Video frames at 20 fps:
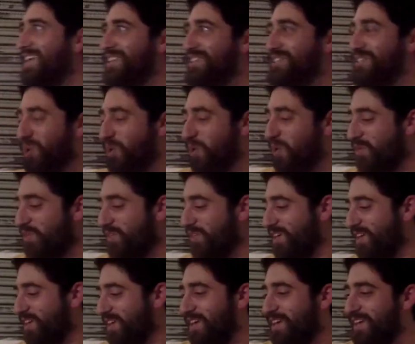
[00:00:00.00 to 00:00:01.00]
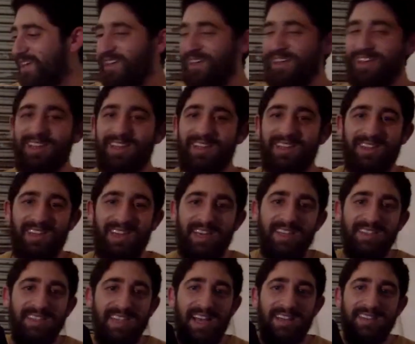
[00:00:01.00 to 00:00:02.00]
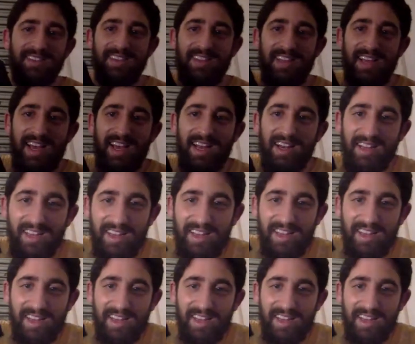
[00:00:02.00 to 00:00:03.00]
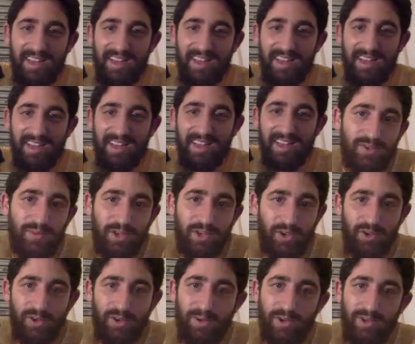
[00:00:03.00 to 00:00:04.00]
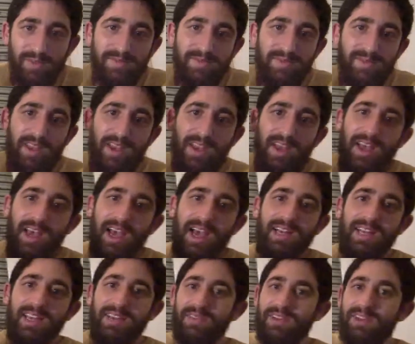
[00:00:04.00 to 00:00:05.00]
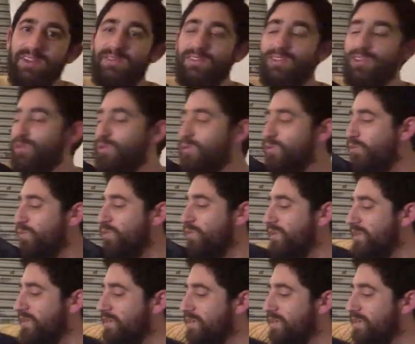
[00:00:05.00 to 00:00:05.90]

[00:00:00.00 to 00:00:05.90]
So the easy answer to that is it's super durable, and even if you